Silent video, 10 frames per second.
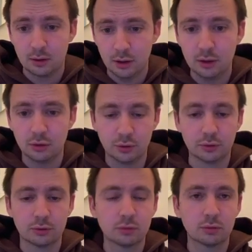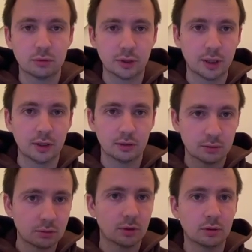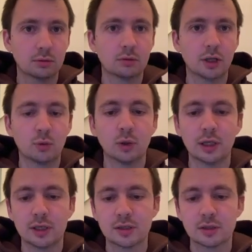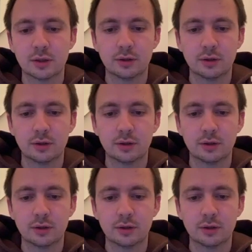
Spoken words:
in order to, again, equalize